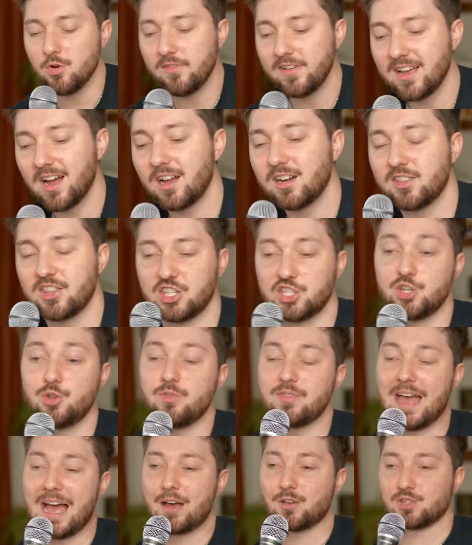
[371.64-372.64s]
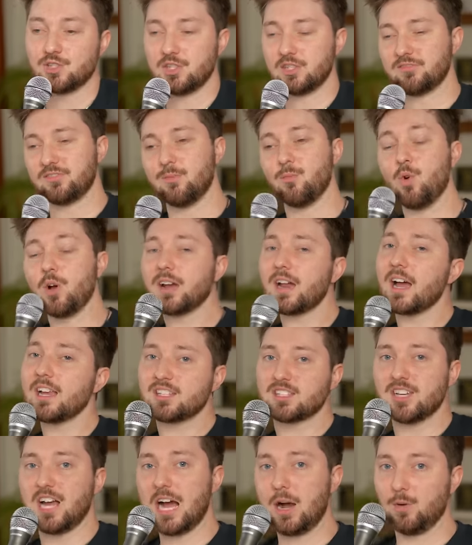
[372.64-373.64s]
Moving on to the 2000s, from what I
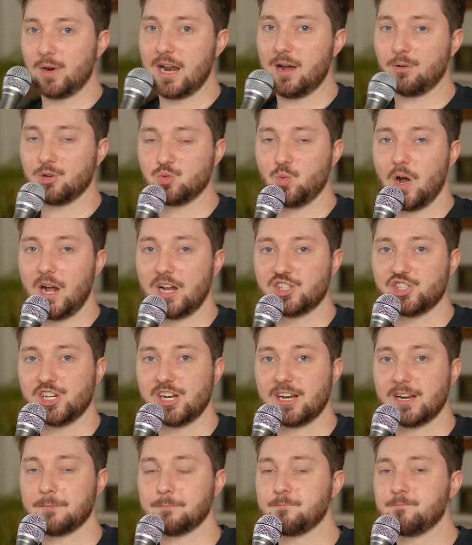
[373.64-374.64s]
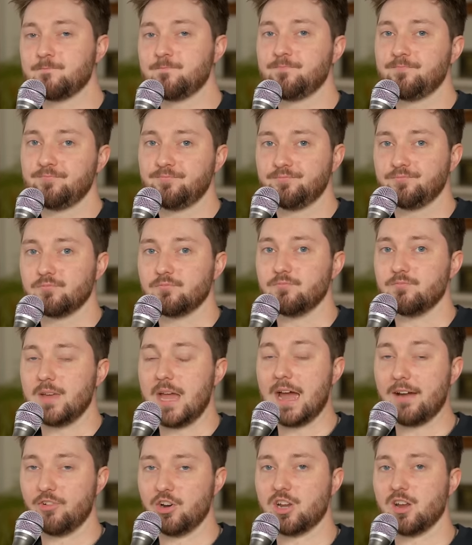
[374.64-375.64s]
saw when I was watching
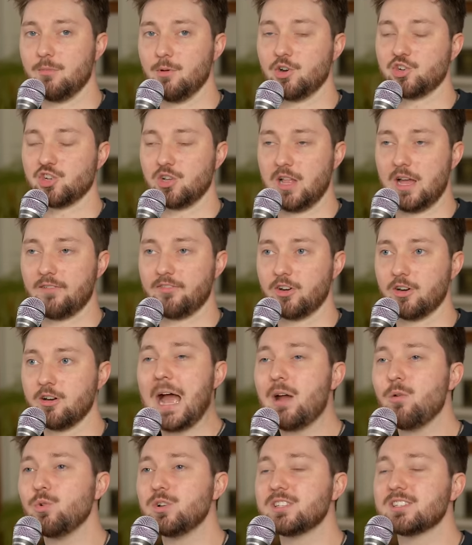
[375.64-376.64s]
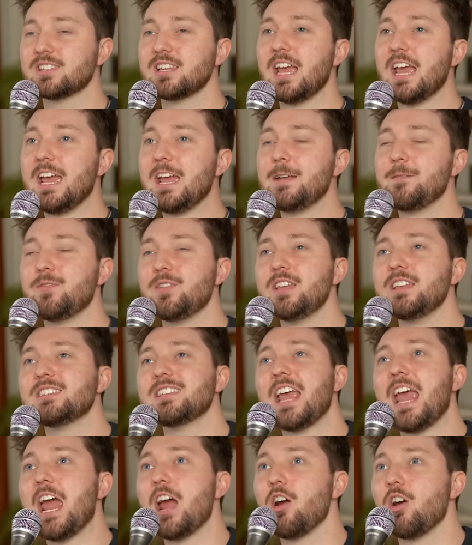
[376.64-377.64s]
every commercial ever, I would say
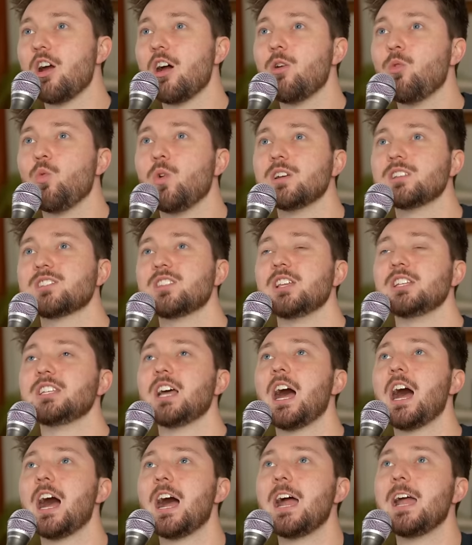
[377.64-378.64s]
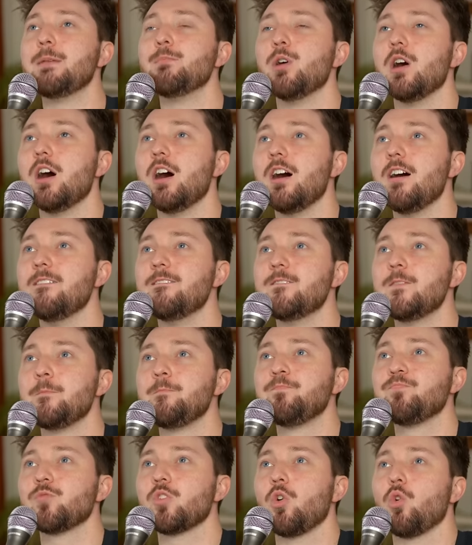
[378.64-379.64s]
this era was the time of
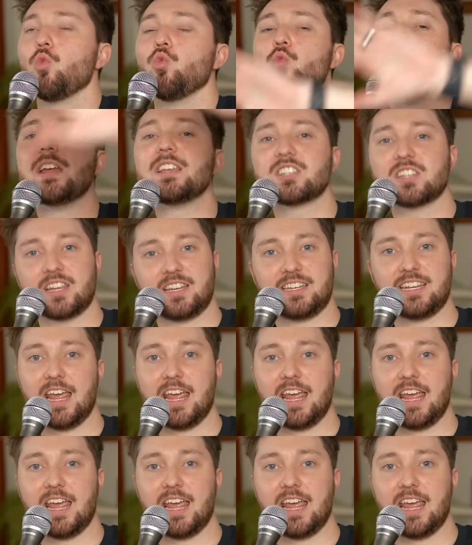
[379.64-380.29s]
risk